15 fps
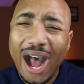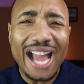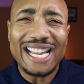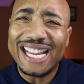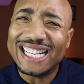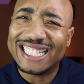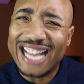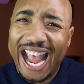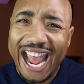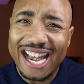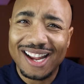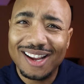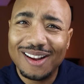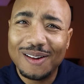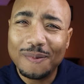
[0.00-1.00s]
Why is
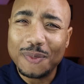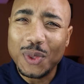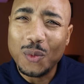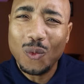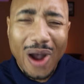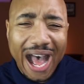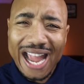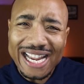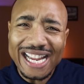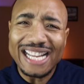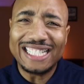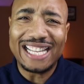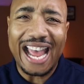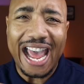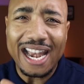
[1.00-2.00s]
that? Why
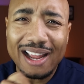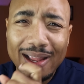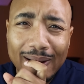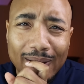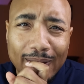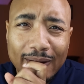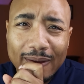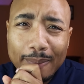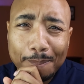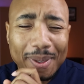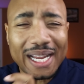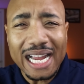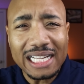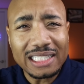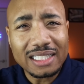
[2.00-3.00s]
is that?
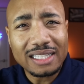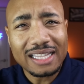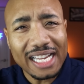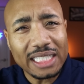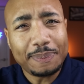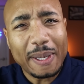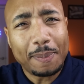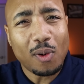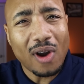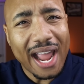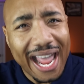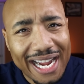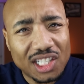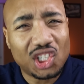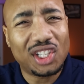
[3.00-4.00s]
because these people are
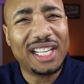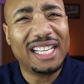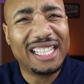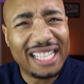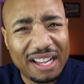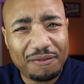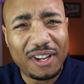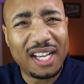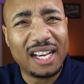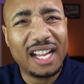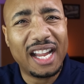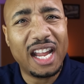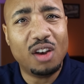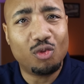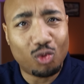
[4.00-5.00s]
actually living
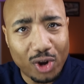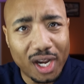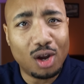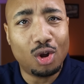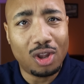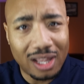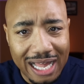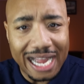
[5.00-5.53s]
in real